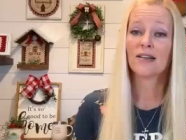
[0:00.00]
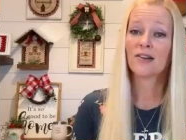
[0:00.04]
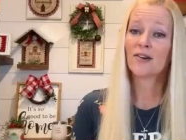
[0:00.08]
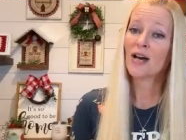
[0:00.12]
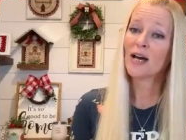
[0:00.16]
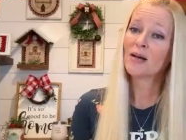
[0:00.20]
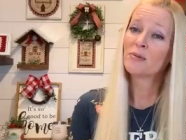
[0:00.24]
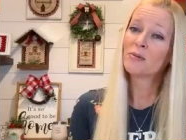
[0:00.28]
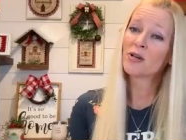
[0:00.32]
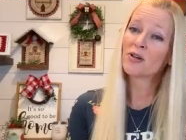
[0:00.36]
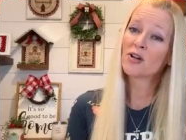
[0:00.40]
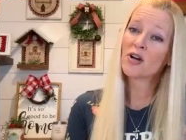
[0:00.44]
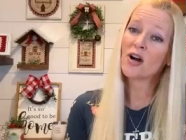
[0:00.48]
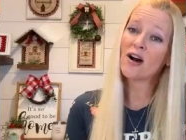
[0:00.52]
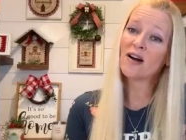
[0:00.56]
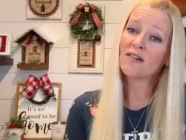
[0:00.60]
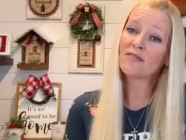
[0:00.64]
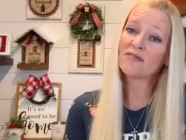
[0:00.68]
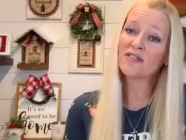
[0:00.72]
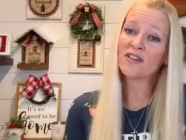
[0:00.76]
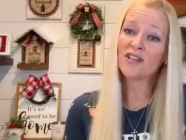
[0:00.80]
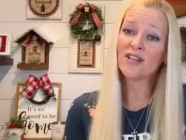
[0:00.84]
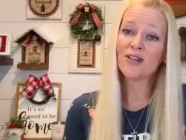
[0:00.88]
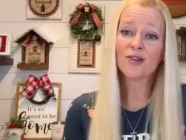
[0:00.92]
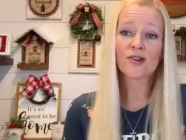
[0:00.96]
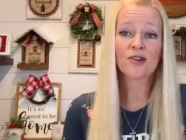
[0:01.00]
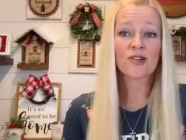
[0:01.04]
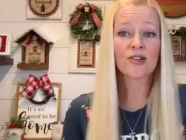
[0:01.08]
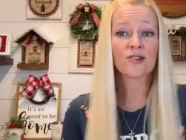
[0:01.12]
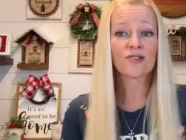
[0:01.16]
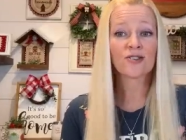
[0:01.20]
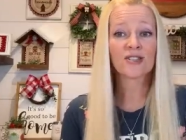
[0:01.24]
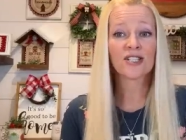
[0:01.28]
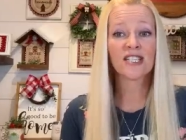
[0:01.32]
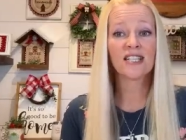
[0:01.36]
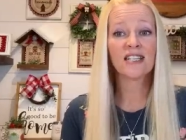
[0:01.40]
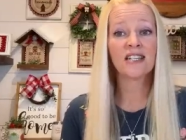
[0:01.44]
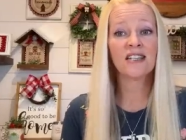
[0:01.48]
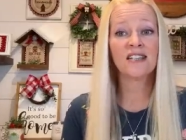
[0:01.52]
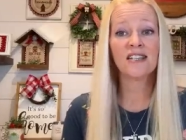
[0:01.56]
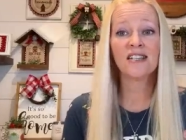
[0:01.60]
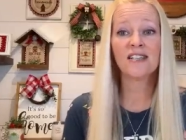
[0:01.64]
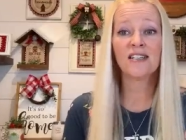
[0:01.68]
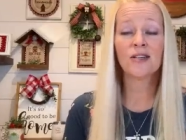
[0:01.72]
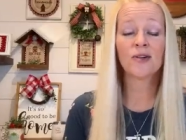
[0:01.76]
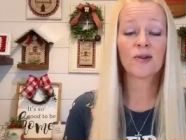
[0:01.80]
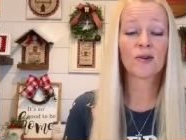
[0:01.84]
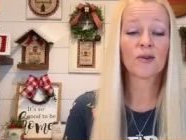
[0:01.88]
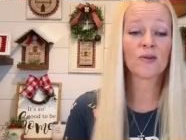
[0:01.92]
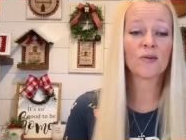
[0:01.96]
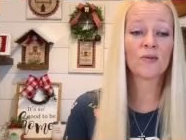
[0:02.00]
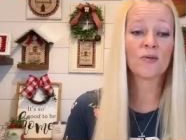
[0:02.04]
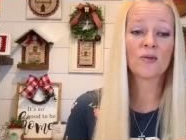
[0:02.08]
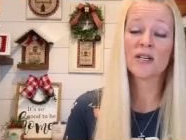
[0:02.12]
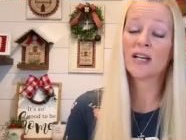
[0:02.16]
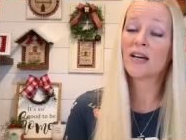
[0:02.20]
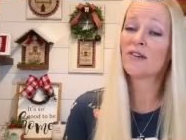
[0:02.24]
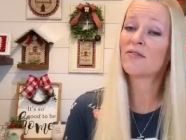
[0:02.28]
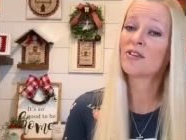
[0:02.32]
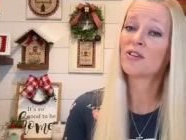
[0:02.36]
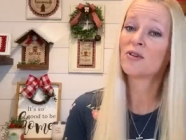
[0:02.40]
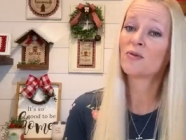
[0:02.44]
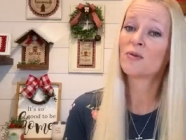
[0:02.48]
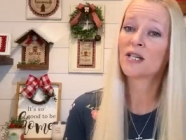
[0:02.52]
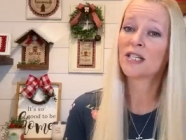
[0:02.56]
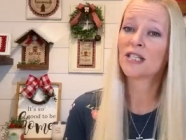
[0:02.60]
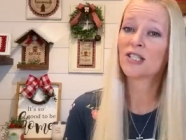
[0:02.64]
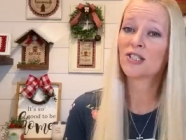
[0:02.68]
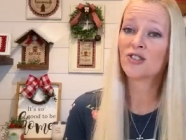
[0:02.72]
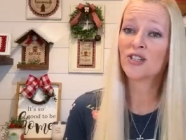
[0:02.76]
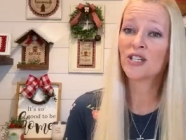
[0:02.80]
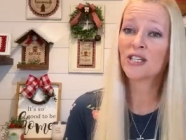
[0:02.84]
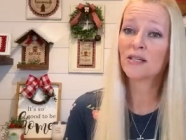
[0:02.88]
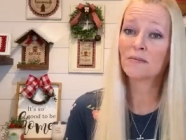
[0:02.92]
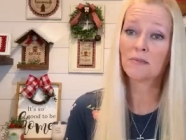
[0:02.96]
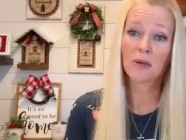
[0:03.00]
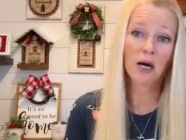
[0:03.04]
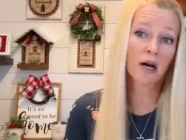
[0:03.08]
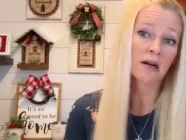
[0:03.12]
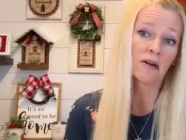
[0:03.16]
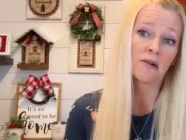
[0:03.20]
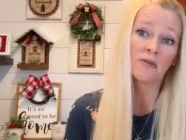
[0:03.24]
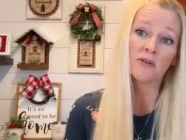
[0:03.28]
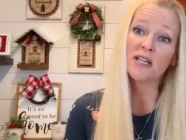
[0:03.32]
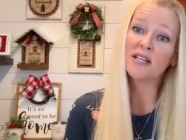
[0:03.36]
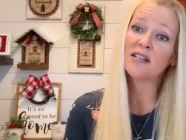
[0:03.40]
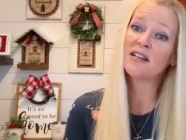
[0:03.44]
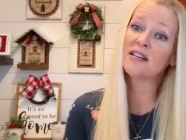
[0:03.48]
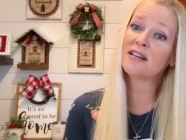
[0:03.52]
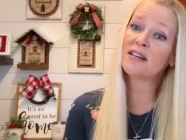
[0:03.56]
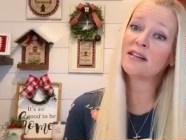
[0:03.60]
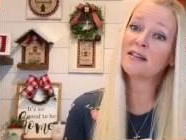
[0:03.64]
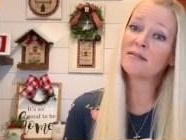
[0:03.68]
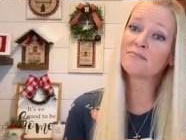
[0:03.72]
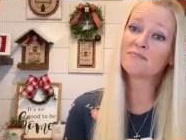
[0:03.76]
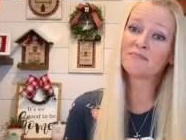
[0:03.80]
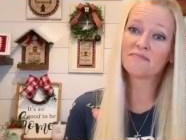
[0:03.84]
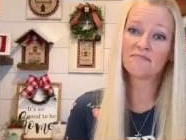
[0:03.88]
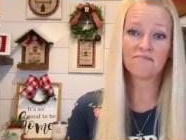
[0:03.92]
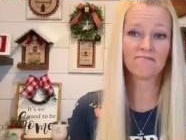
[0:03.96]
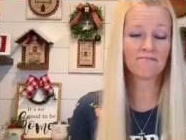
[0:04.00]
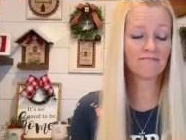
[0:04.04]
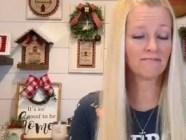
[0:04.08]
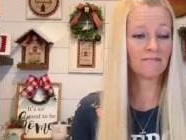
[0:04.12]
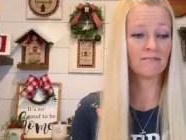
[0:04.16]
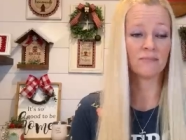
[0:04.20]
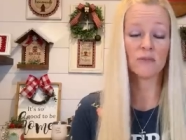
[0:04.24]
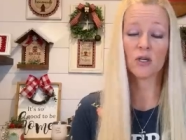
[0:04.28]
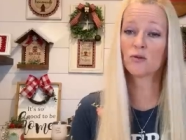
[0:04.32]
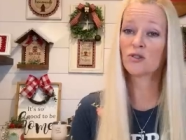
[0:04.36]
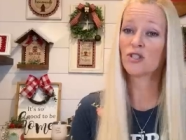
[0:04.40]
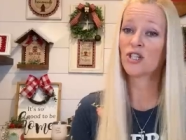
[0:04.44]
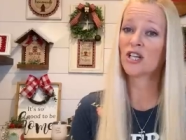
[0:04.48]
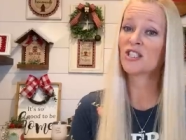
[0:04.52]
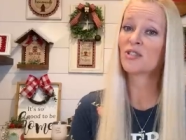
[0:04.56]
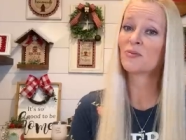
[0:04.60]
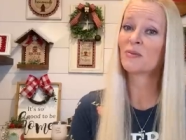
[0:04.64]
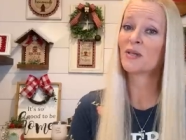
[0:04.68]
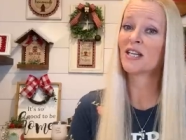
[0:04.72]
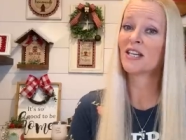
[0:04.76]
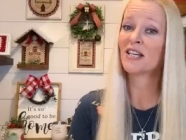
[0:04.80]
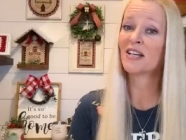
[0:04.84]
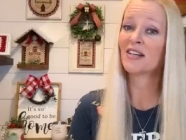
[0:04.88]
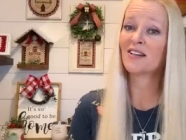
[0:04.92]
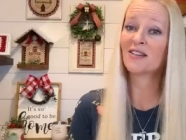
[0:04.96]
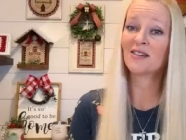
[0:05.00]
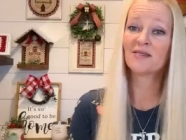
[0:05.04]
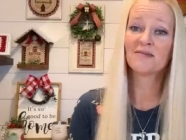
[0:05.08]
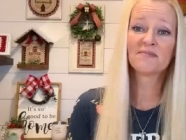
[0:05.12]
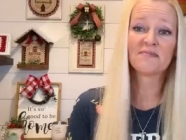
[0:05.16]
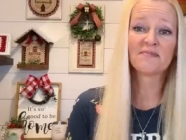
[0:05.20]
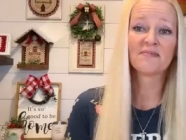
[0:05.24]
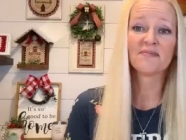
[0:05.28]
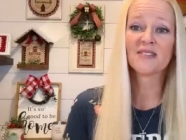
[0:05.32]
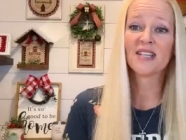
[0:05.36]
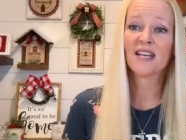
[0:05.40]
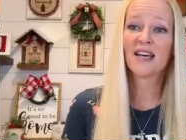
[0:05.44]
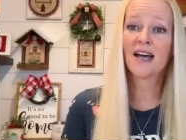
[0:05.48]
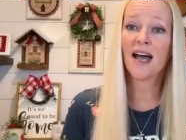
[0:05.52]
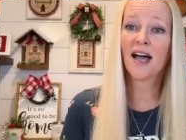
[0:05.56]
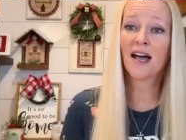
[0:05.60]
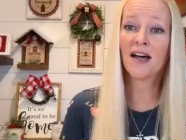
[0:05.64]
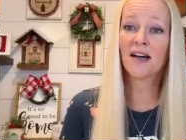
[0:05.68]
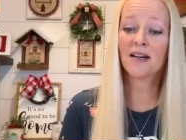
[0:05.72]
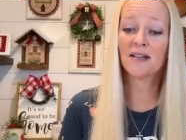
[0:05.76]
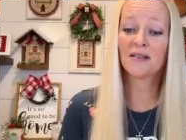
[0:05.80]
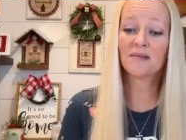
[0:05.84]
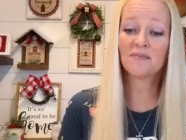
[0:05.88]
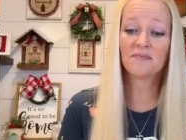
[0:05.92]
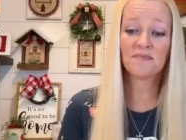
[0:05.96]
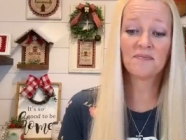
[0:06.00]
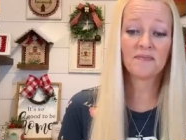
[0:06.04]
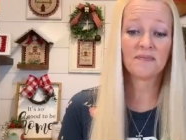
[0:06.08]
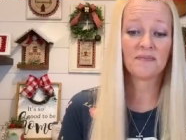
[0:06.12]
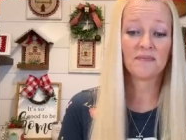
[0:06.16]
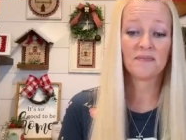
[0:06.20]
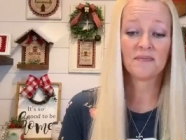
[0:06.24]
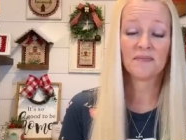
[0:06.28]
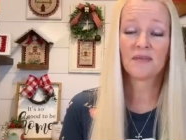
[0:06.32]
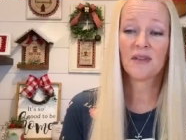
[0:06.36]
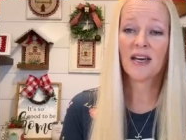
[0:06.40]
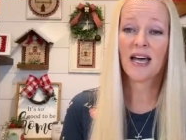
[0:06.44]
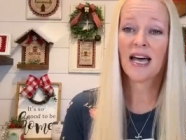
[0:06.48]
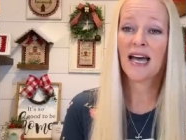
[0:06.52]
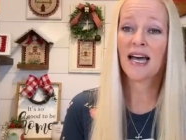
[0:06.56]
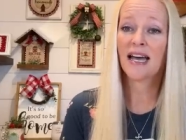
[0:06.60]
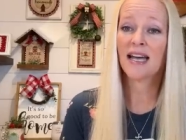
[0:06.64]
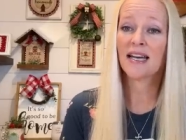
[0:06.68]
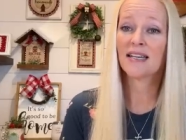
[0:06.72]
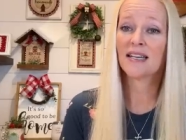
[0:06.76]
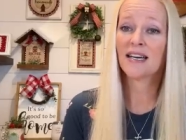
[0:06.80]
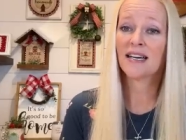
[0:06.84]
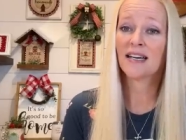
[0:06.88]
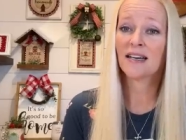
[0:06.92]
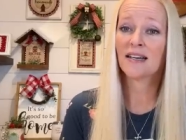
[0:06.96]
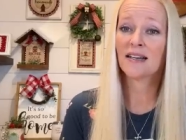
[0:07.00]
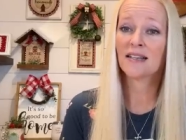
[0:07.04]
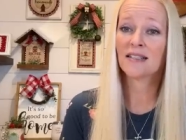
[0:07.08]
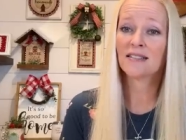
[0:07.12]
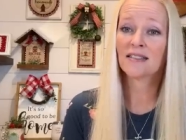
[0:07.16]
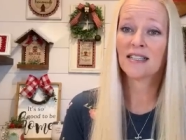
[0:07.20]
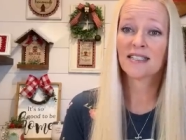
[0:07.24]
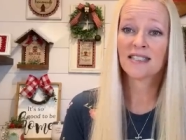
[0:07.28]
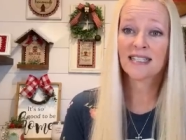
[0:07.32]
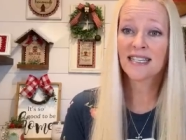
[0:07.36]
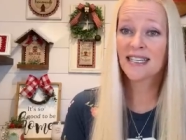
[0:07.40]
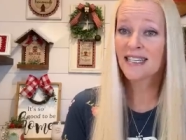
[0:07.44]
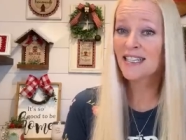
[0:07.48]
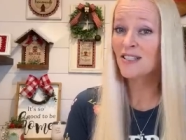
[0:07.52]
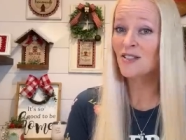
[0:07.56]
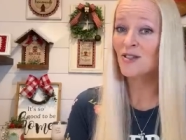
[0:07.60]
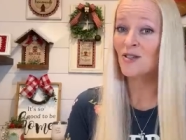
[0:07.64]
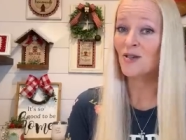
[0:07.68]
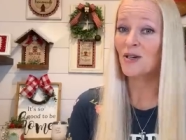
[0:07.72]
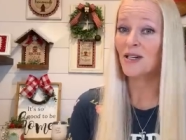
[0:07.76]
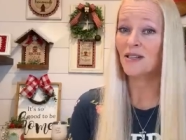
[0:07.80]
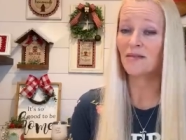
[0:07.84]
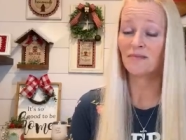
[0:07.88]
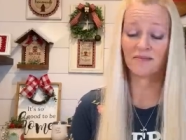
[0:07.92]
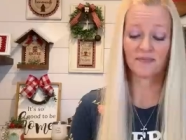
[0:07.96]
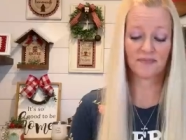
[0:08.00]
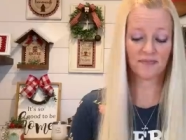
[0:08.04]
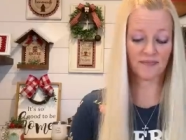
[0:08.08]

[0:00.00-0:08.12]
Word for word: grab your coffee or your tea or whatever you want to drink, margarita, no judgment here. Um, and uh, let's get into it.